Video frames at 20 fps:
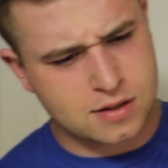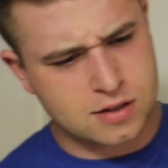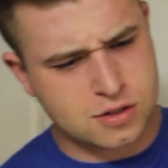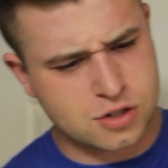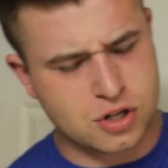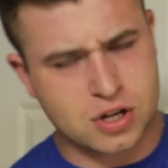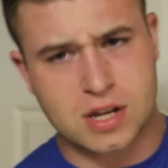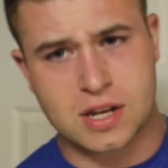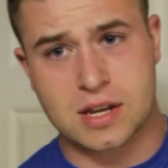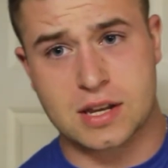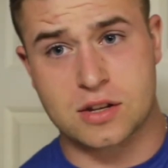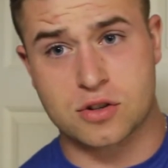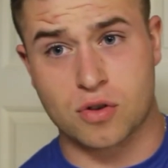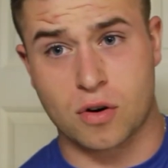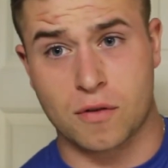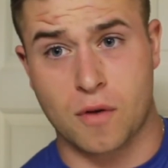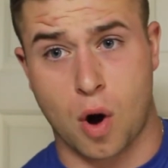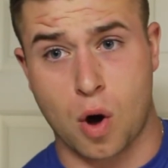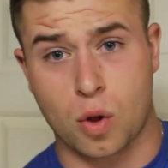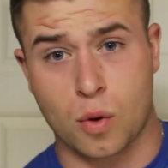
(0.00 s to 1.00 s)
she
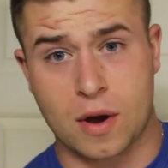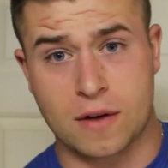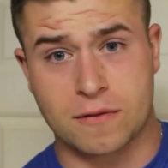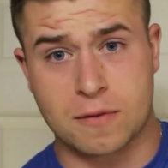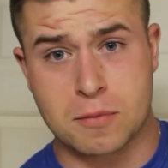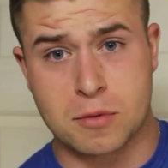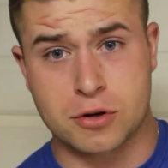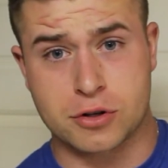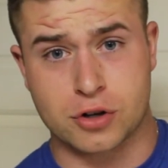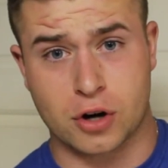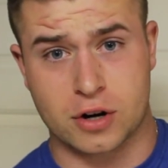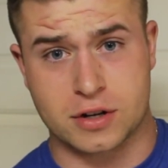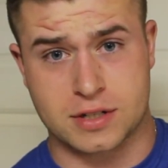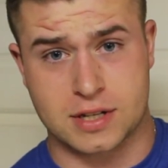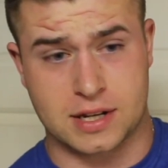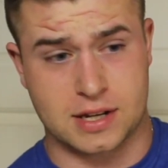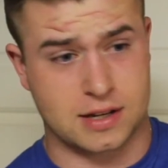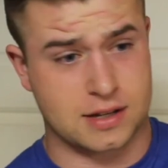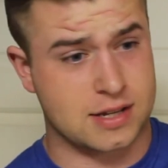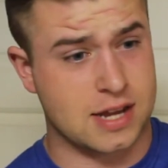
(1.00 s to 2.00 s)
drove all the way from New
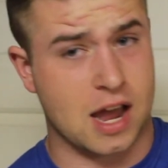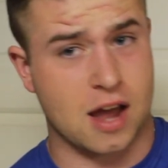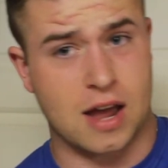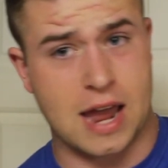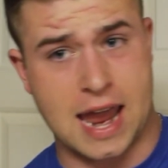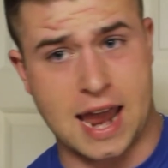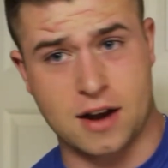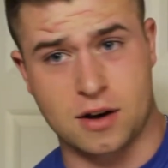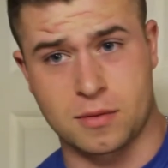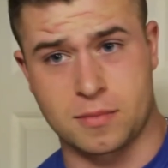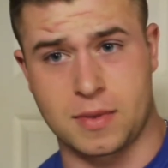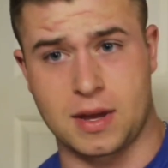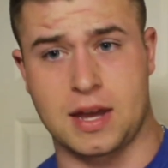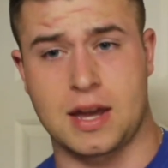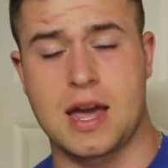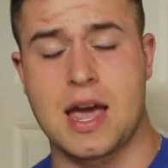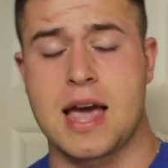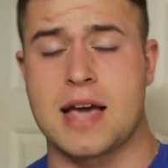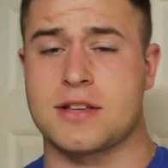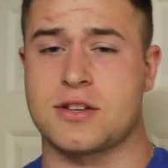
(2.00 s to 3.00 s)
Jersey to handle
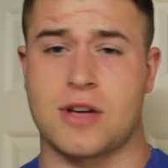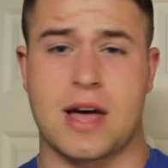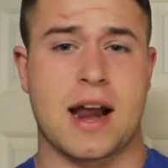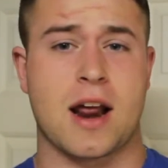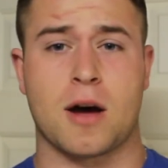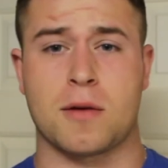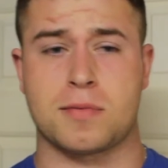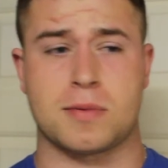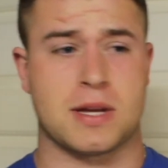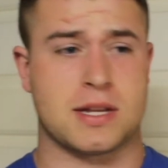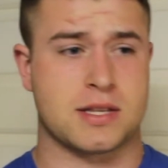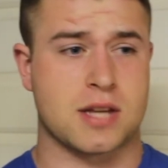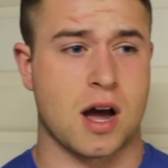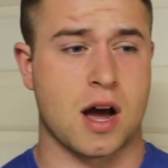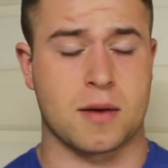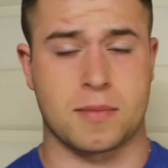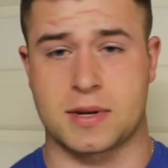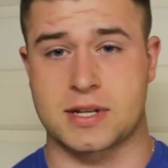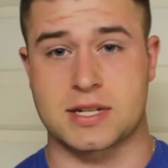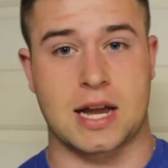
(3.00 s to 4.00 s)
me, so that helped me a
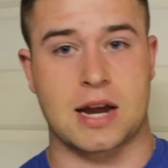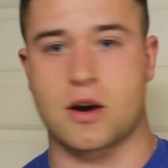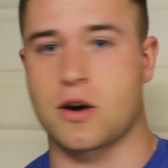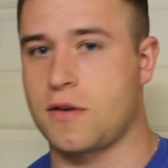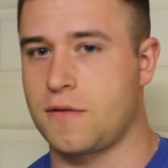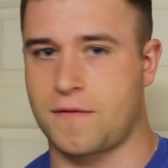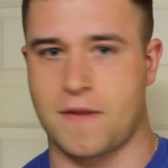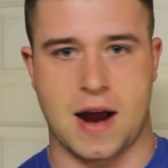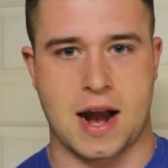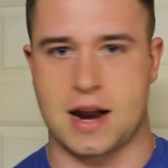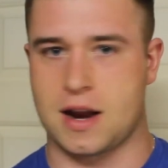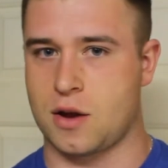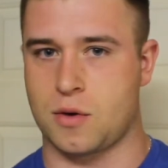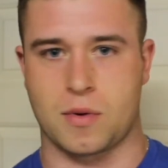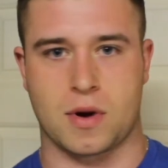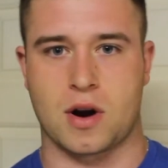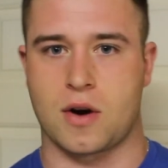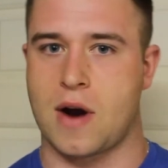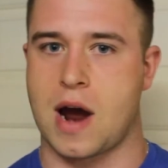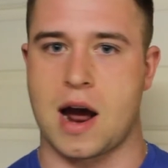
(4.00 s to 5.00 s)
ton because I couldn't find
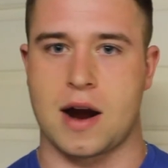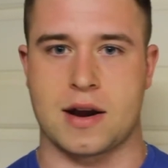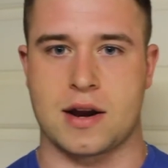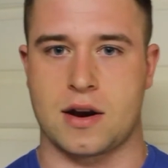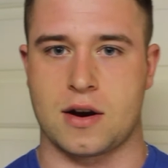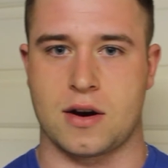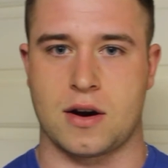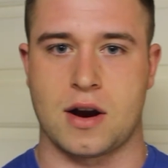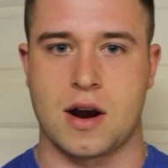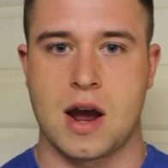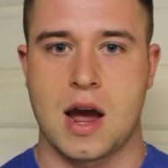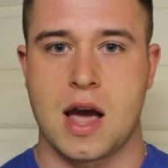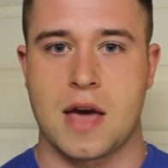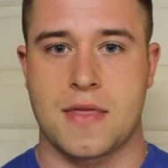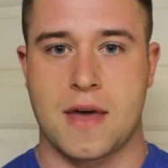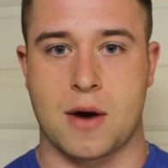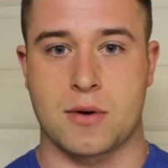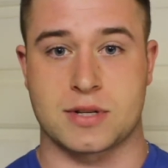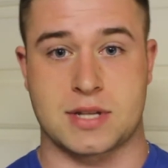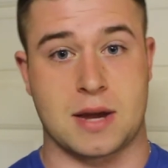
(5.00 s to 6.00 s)
anyone around here
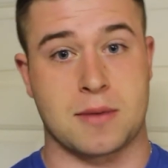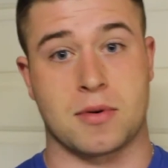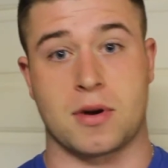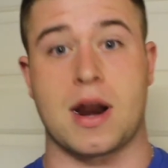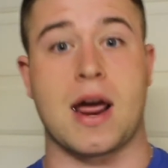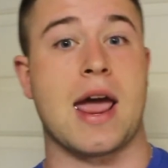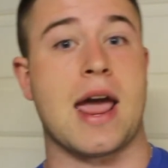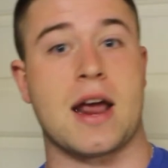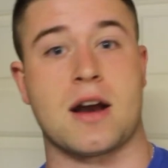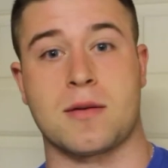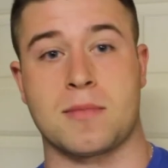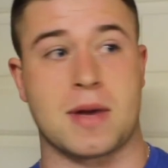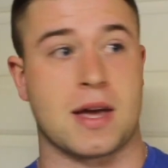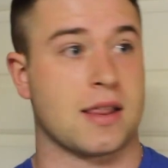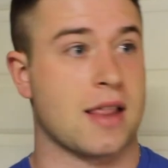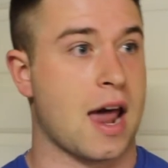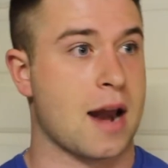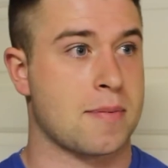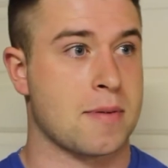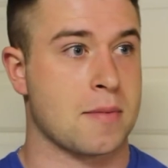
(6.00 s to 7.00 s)
that was able to handle me. A
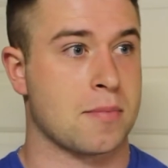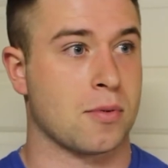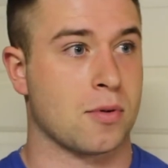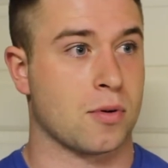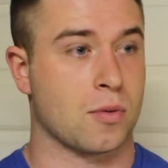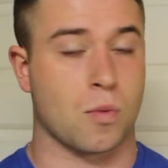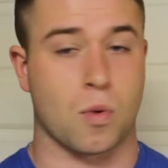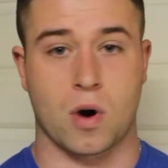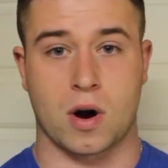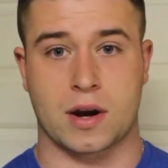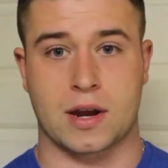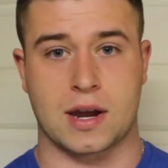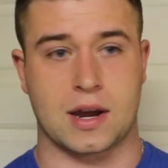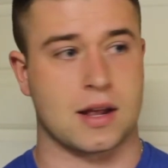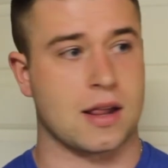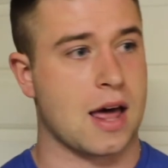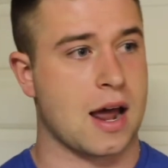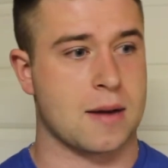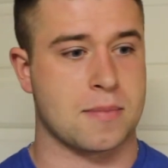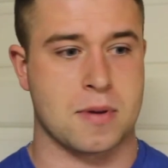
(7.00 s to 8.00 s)
lot of people were working,
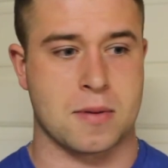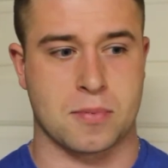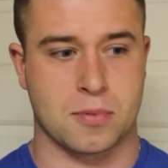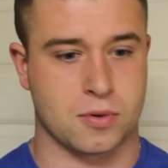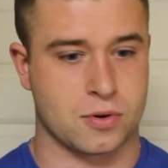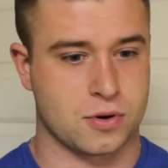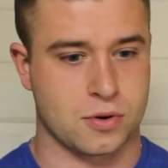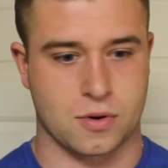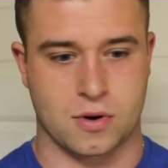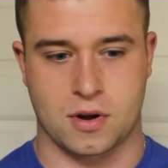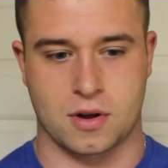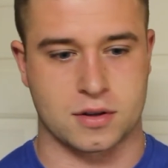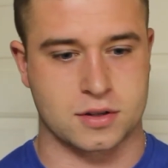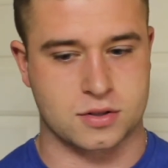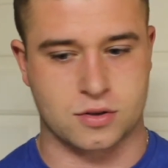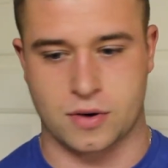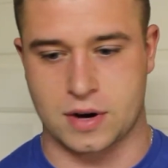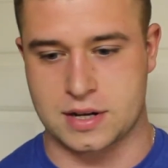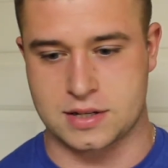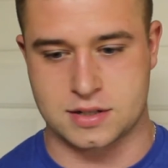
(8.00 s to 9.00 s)
a lot of people were doing all
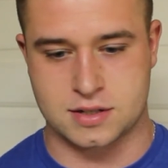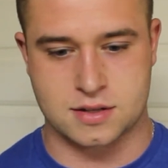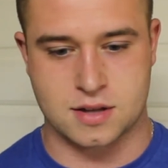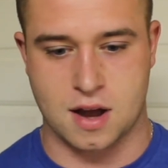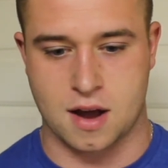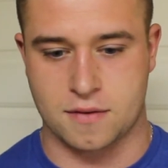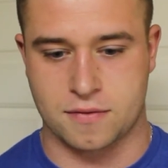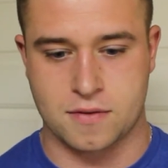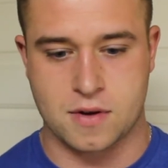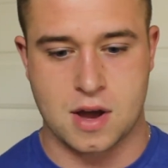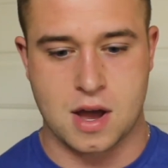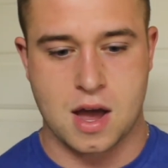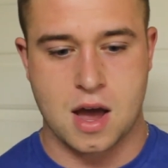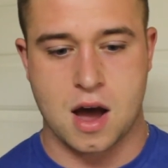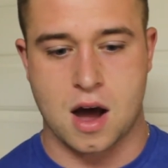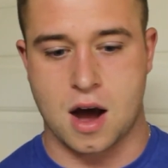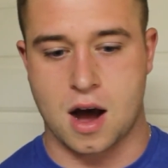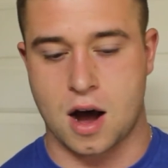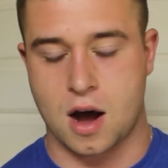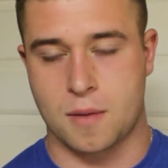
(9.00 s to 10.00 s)
this crazy stuff.
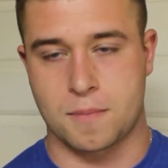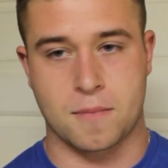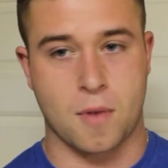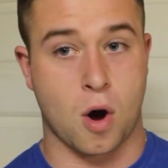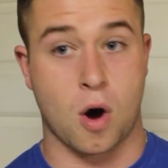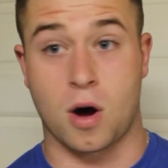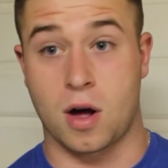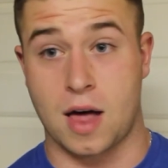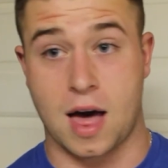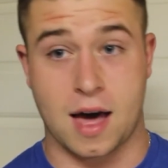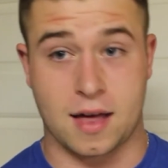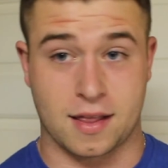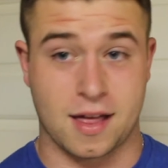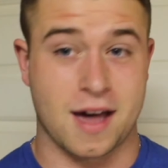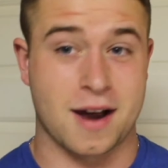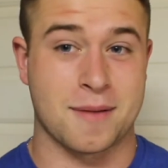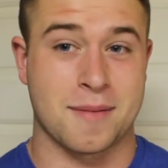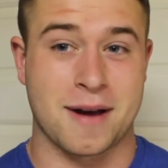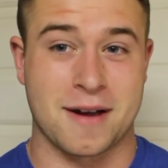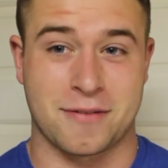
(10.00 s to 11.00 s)
A lot
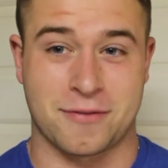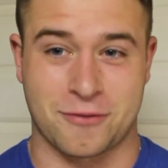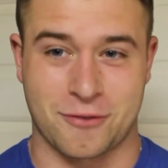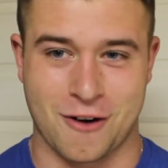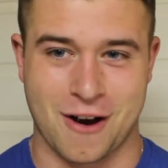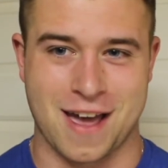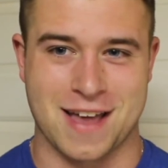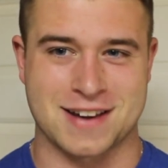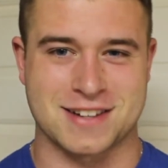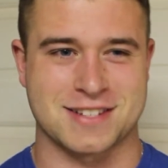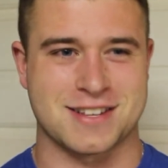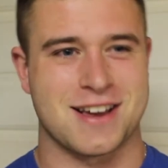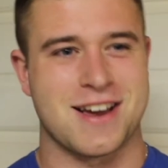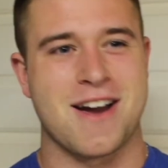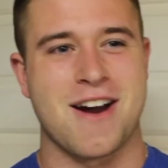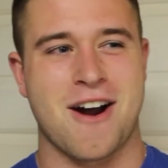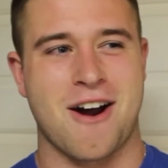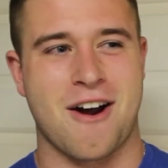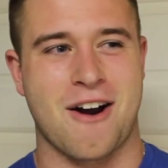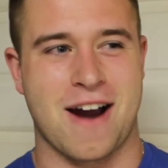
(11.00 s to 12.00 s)
of my friends
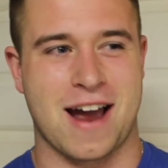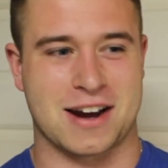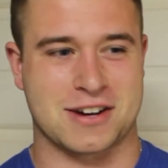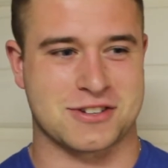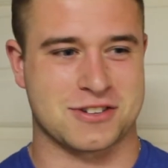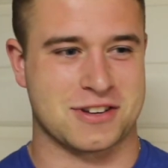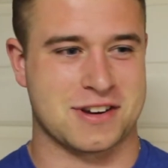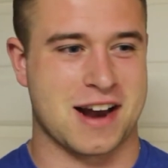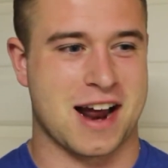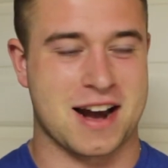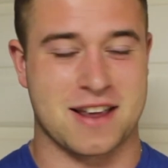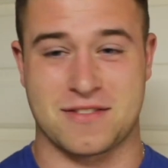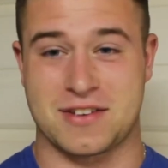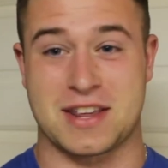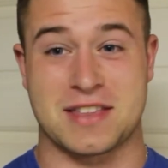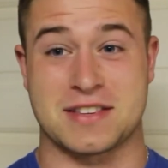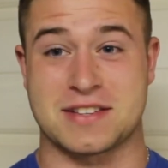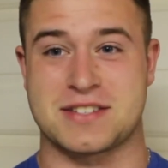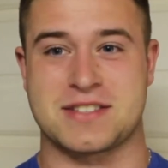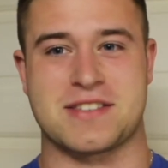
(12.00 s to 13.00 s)
are actually not even
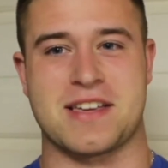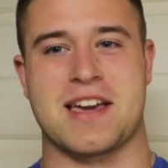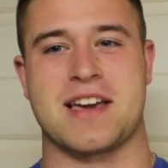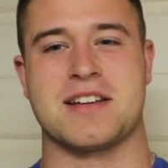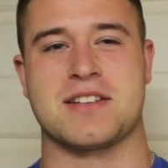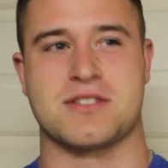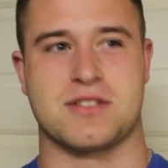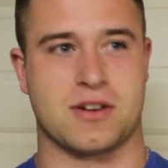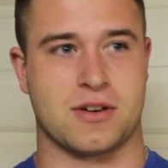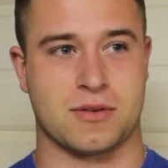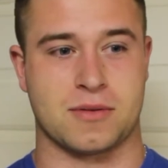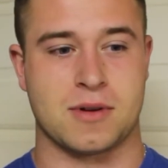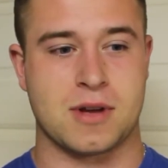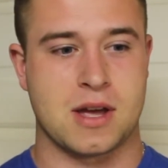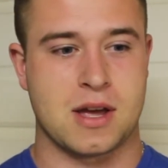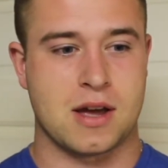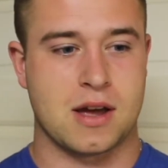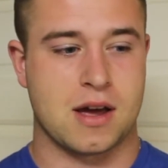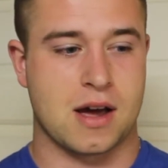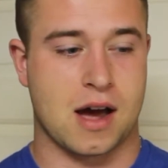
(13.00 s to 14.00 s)
in the state, so
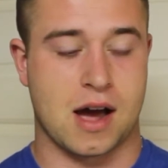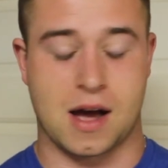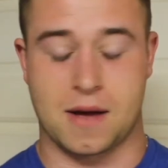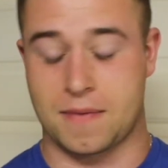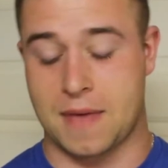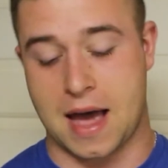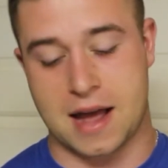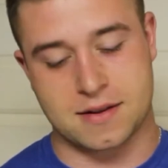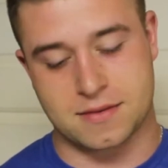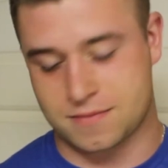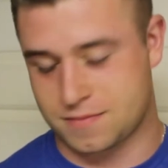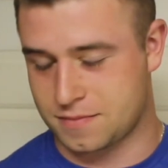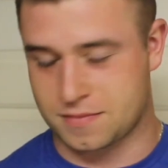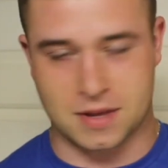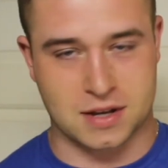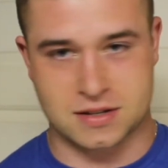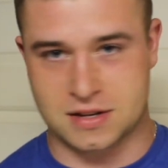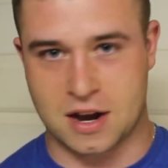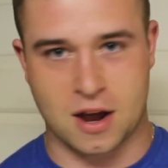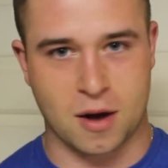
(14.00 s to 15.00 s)
that
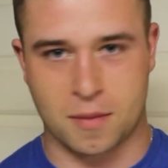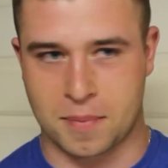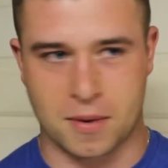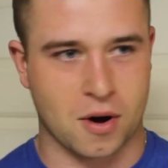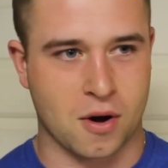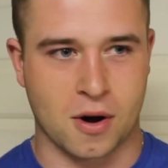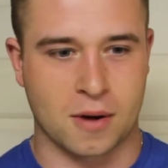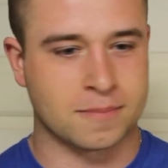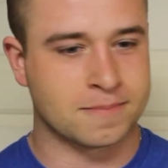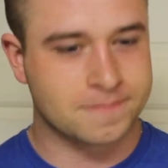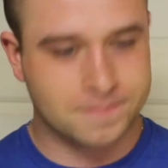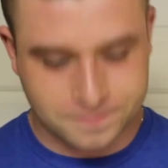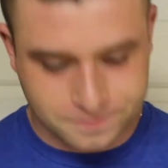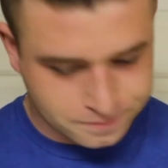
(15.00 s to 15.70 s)
doesn't help at all.